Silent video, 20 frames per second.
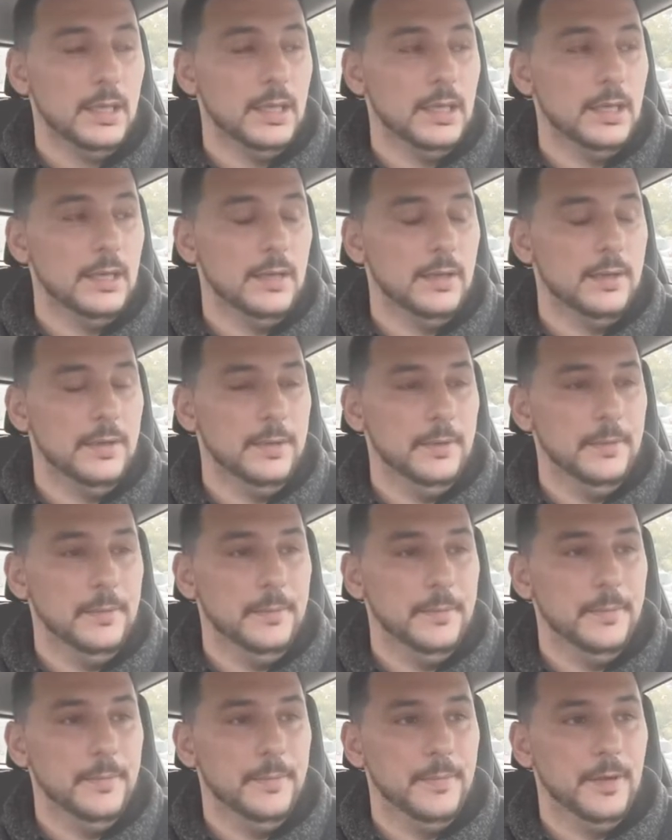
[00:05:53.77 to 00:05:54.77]

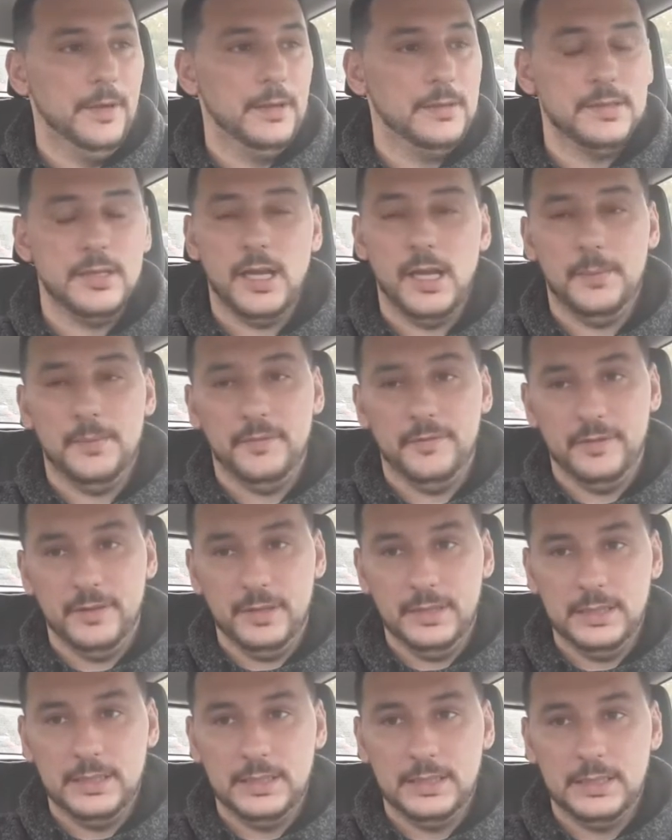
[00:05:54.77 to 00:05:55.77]
On top of
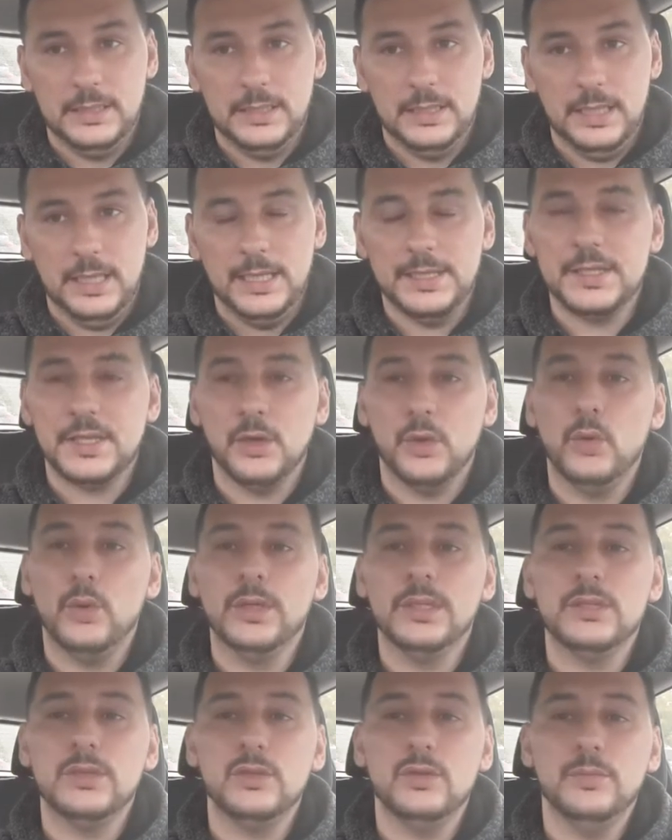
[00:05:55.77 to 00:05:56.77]
it, it's
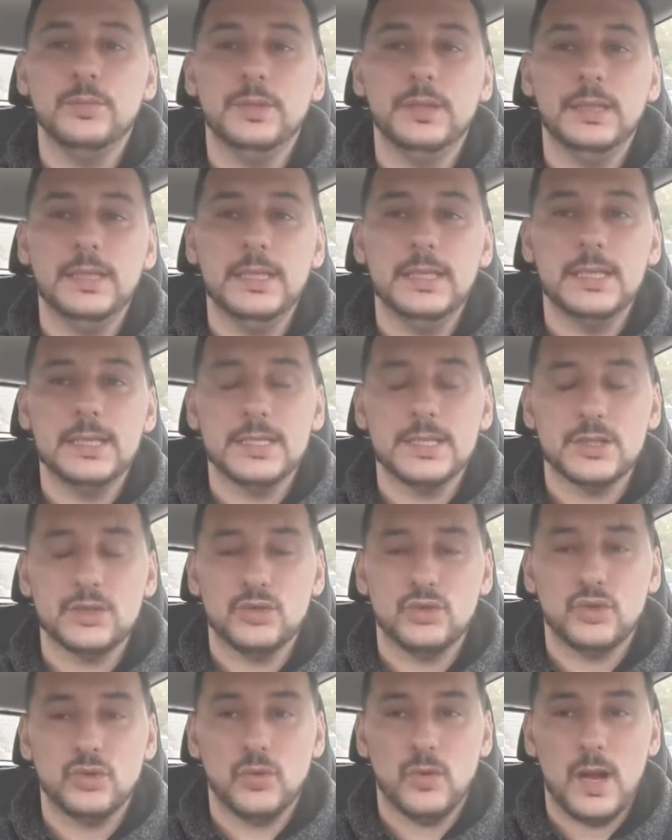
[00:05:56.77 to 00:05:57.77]
going to bleed us
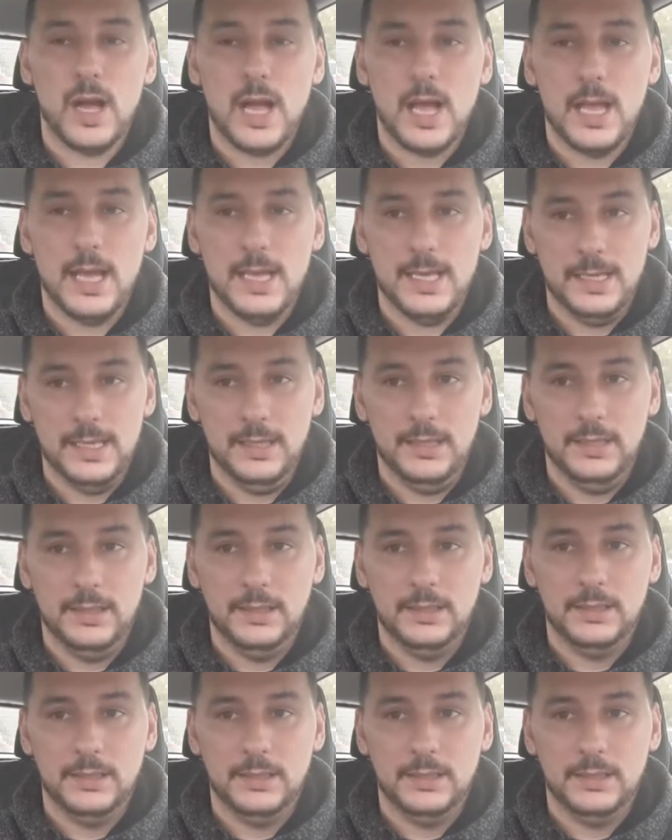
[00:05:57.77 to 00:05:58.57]
dry.